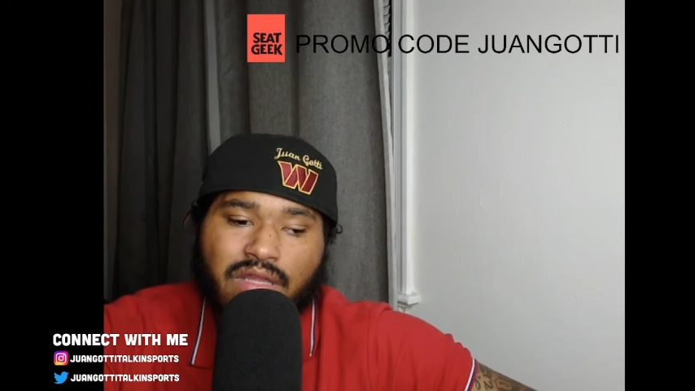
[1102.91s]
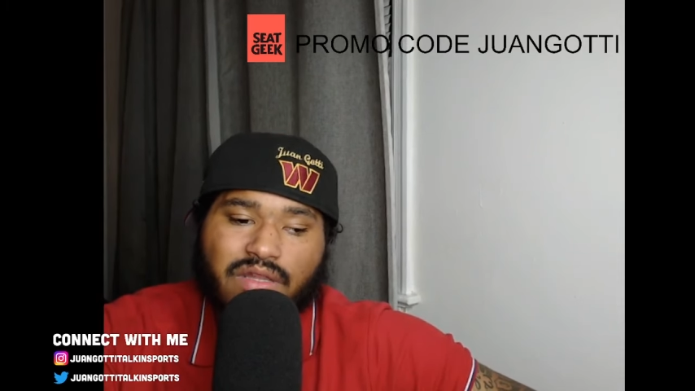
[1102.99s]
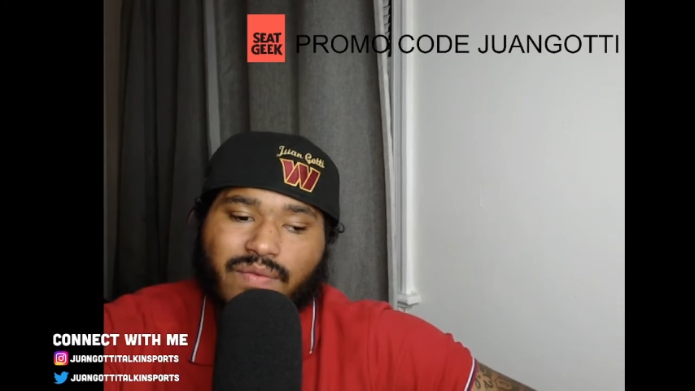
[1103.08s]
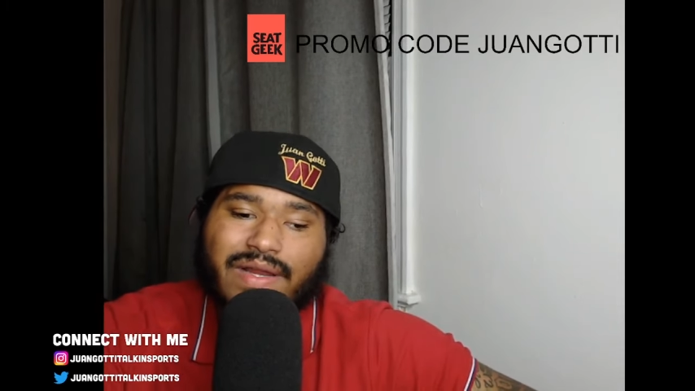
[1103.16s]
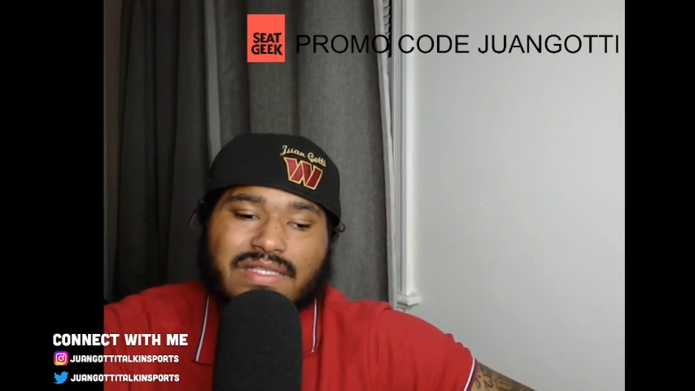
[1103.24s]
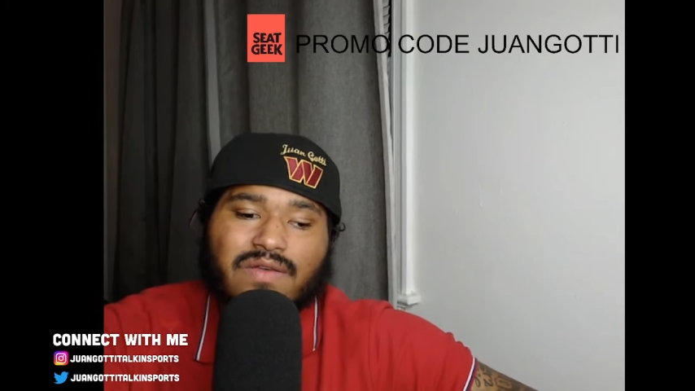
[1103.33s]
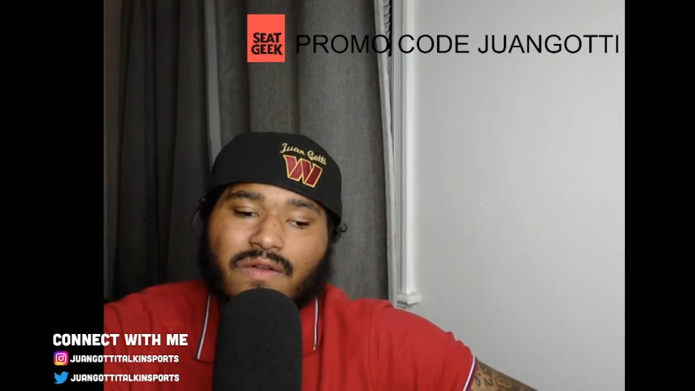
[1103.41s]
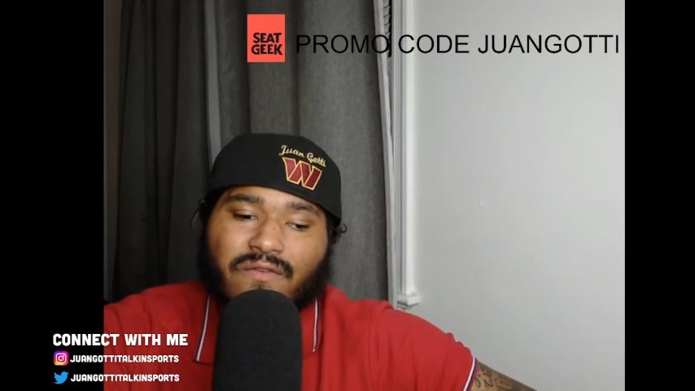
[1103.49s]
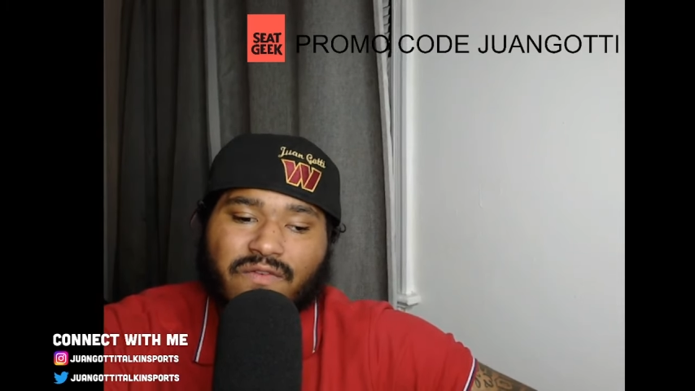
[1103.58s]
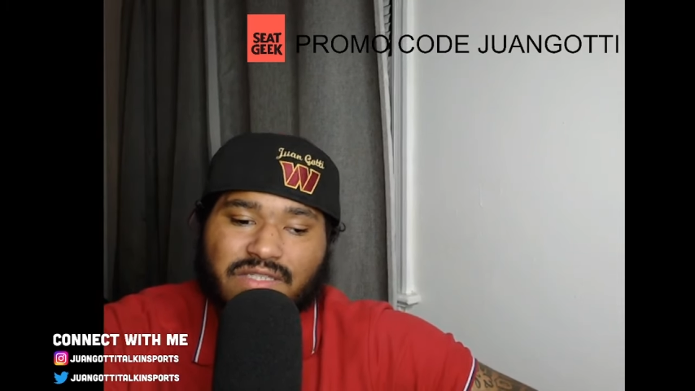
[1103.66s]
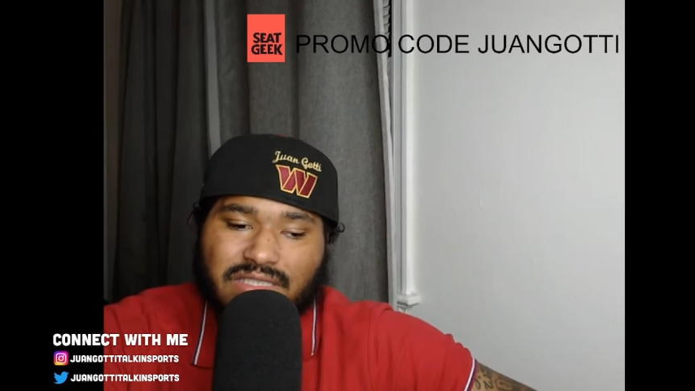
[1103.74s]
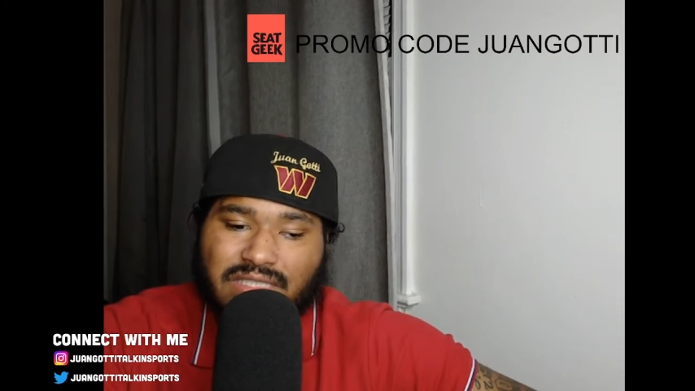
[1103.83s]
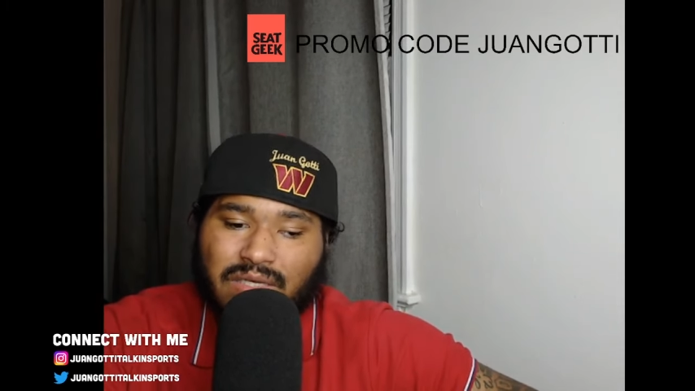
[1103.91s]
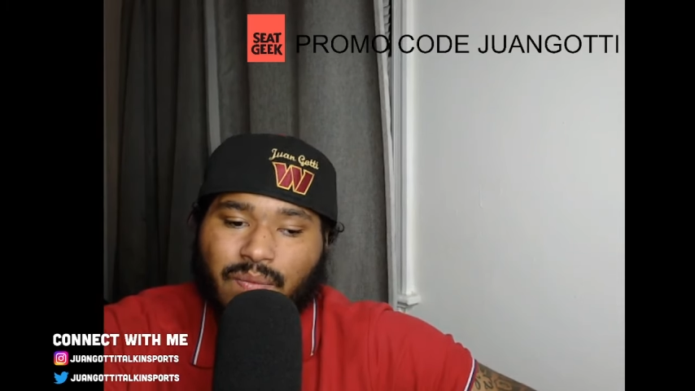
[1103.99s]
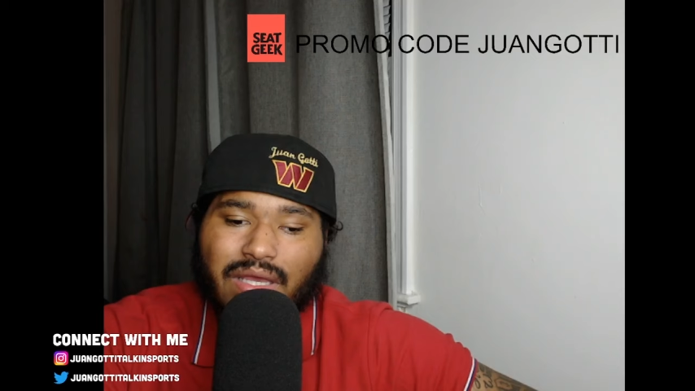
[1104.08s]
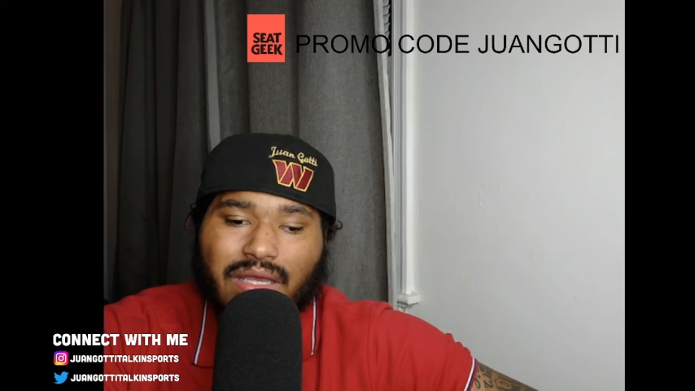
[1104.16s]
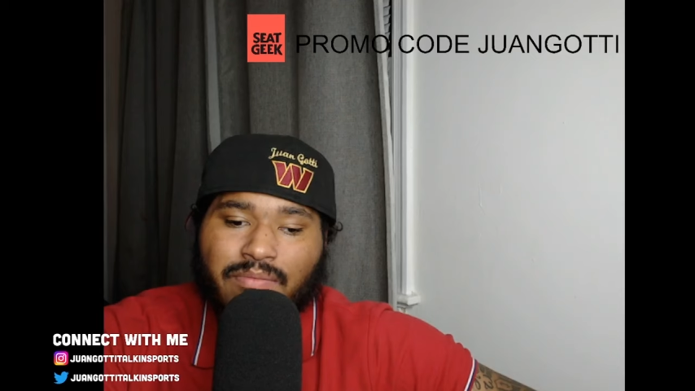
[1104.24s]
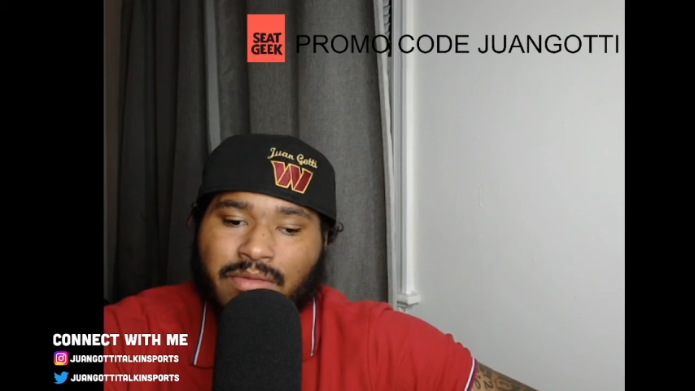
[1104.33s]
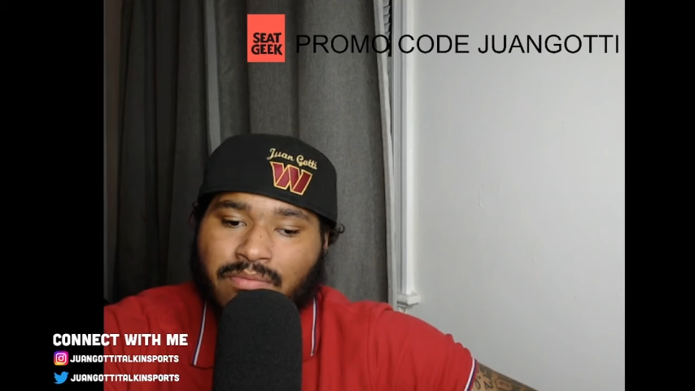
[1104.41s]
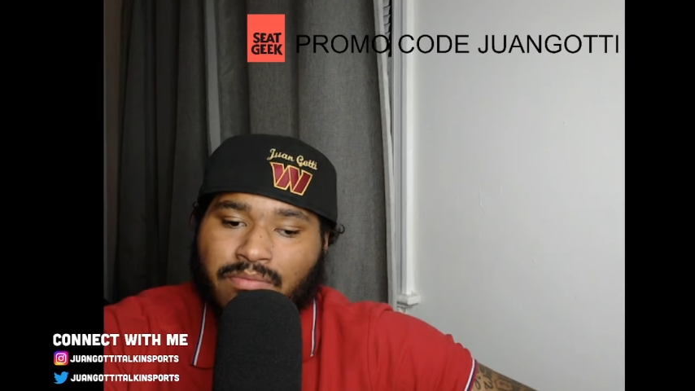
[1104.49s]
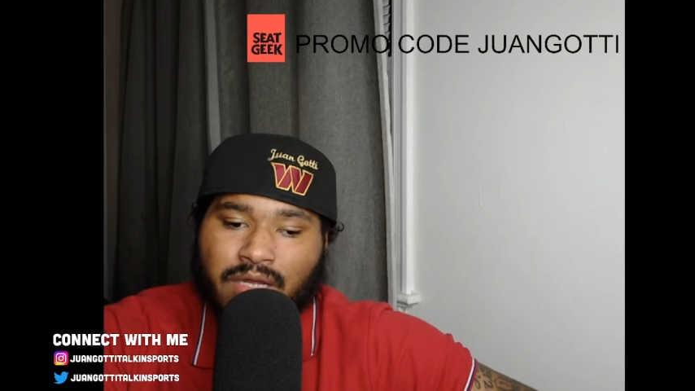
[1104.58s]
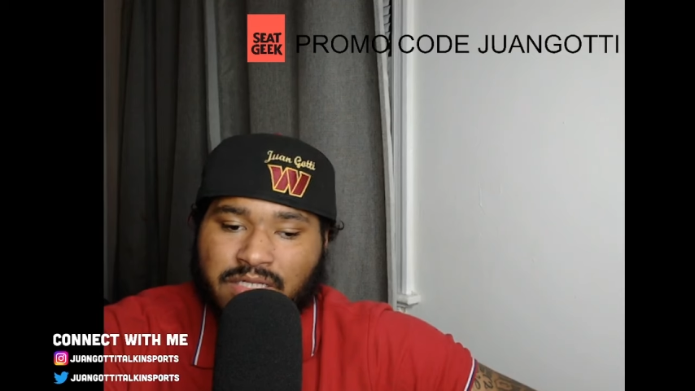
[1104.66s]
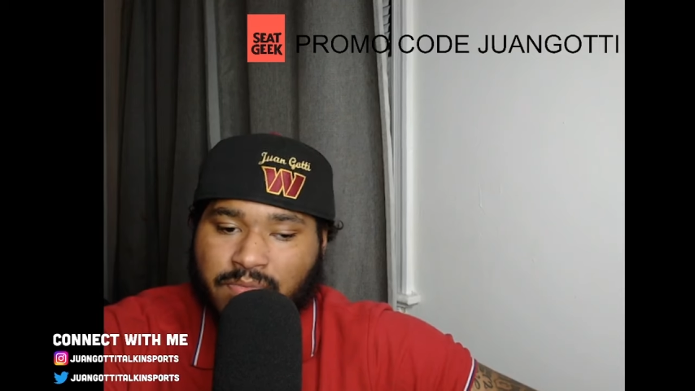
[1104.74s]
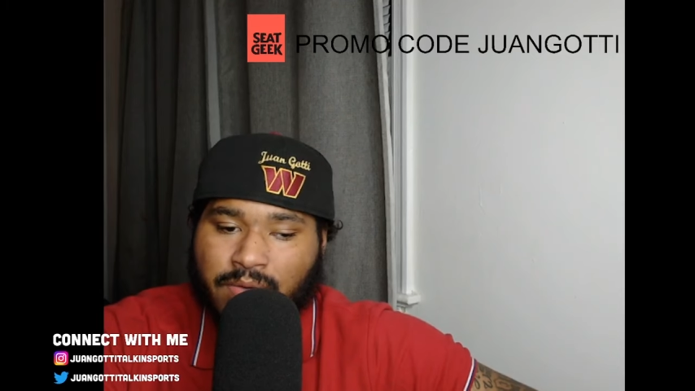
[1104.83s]
red zone efficiency. We can be
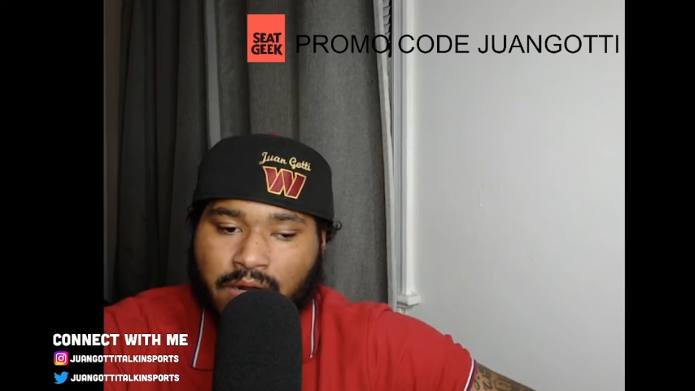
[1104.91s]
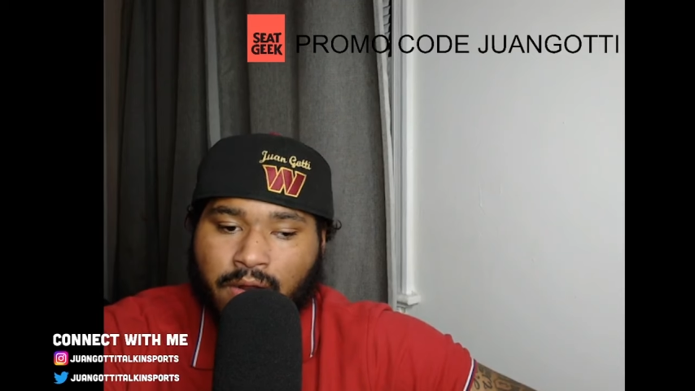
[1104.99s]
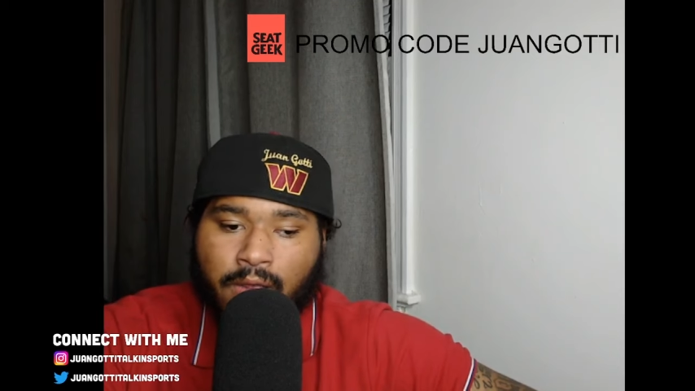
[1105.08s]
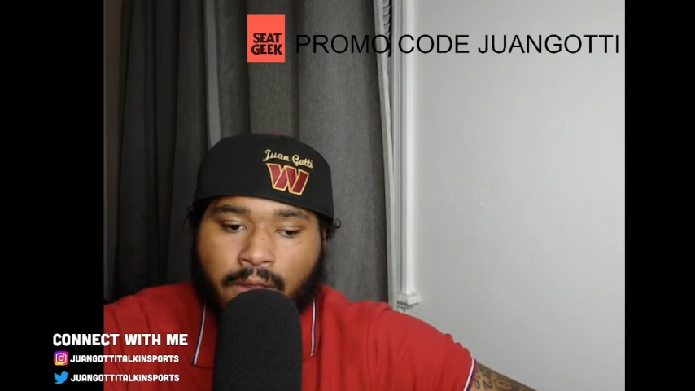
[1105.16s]
much better